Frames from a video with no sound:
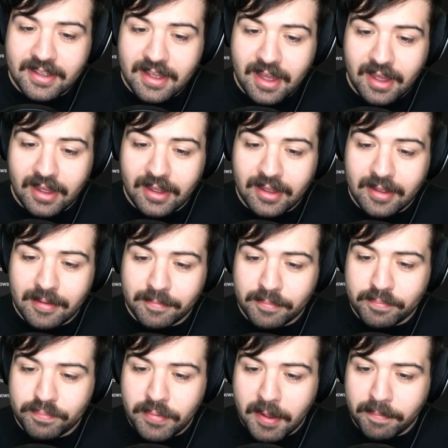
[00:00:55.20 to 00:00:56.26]

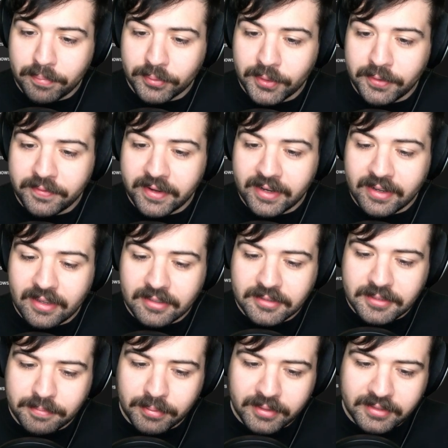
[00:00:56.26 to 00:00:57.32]
Approving. Oh,
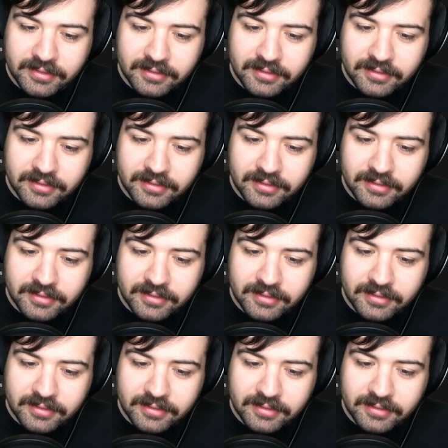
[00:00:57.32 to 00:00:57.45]
she probably